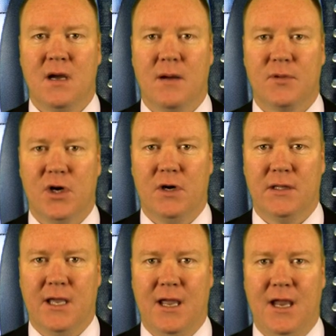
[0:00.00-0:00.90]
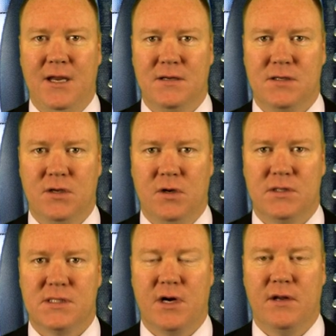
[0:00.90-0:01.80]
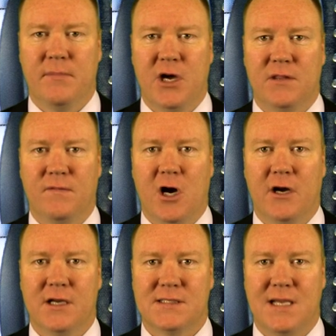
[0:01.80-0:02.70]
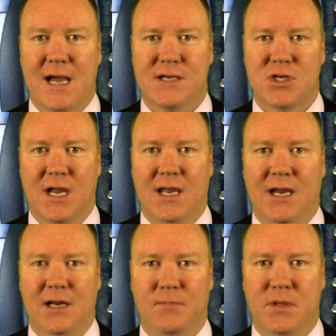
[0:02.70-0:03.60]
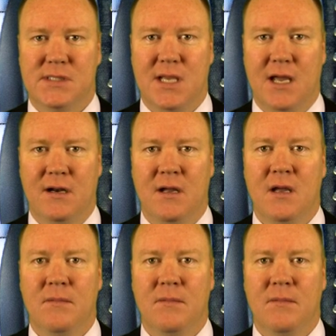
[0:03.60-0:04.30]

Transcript: I'm currently 8-2 to start the month of August, cashing at 80%,